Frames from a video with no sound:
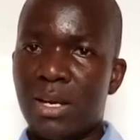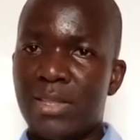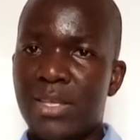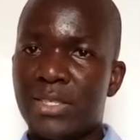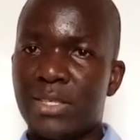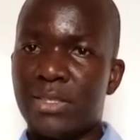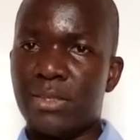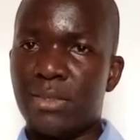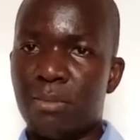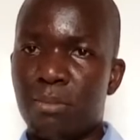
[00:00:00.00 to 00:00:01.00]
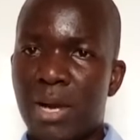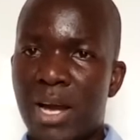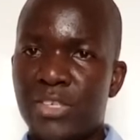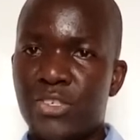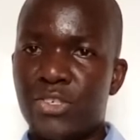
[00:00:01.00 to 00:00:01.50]
this is
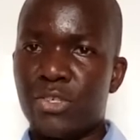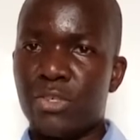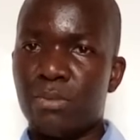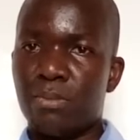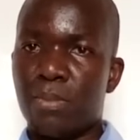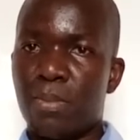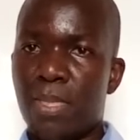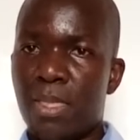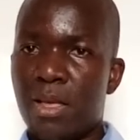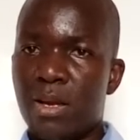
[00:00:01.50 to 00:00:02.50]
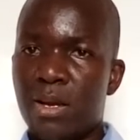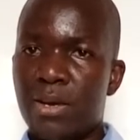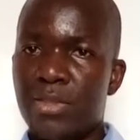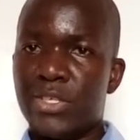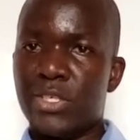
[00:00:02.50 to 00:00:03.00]
March,
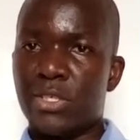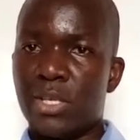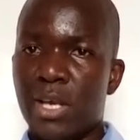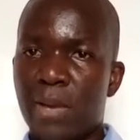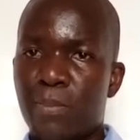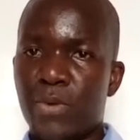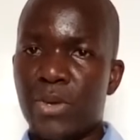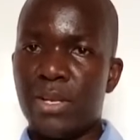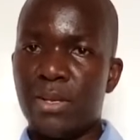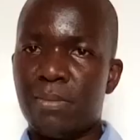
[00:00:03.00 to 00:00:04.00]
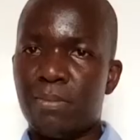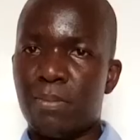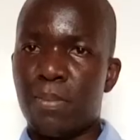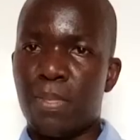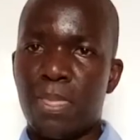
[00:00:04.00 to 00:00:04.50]
this is April,
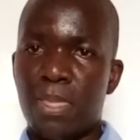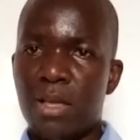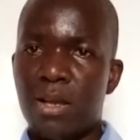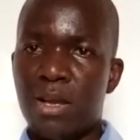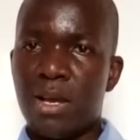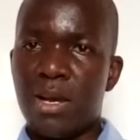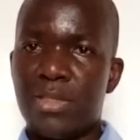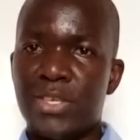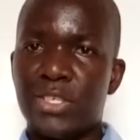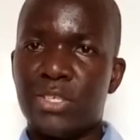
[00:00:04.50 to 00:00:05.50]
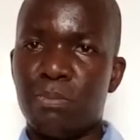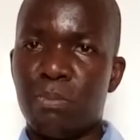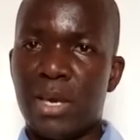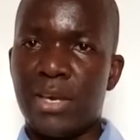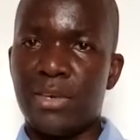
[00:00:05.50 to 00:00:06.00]
this is
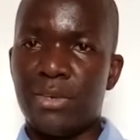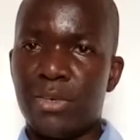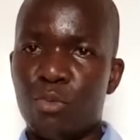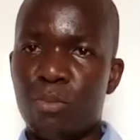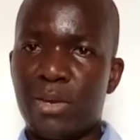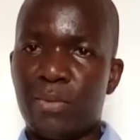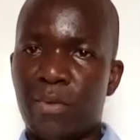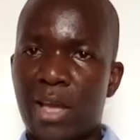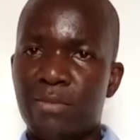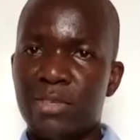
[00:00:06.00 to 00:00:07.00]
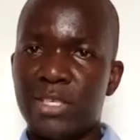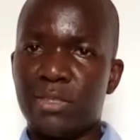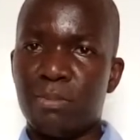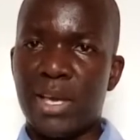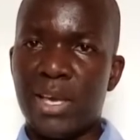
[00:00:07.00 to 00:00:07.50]
May, you make 5. This is
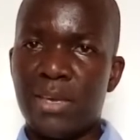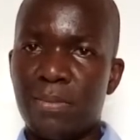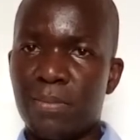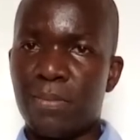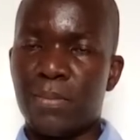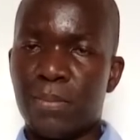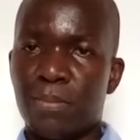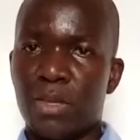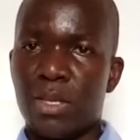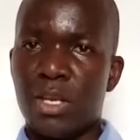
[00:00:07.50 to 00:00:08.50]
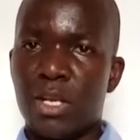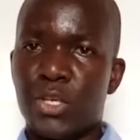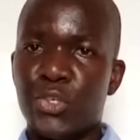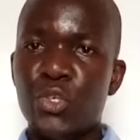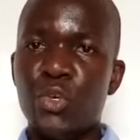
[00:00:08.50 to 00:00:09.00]
May.
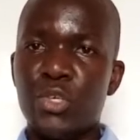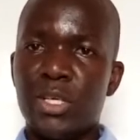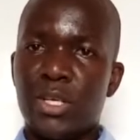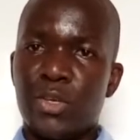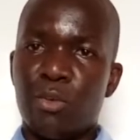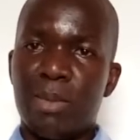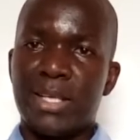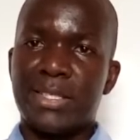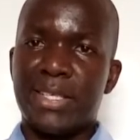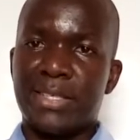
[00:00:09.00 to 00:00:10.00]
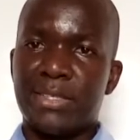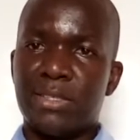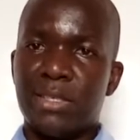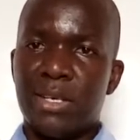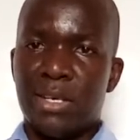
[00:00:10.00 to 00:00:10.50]
June, you make 6.
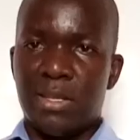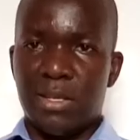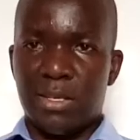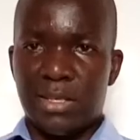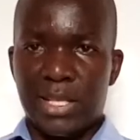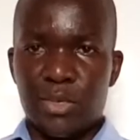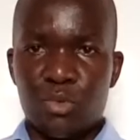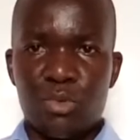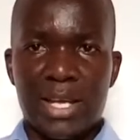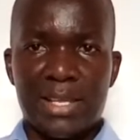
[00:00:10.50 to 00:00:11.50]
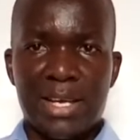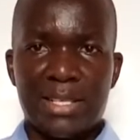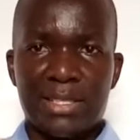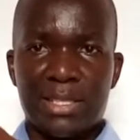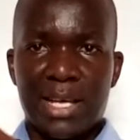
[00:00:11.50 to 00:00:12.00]
Then you do like
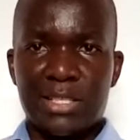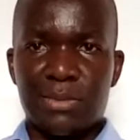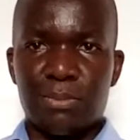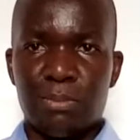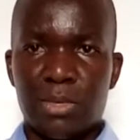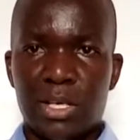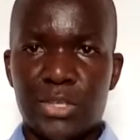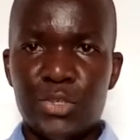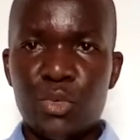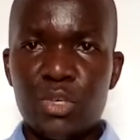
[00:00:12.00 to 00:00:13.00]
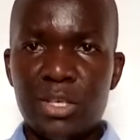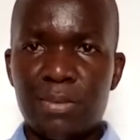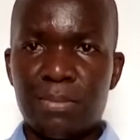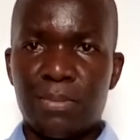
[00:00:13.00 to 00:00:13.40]
that. That's June.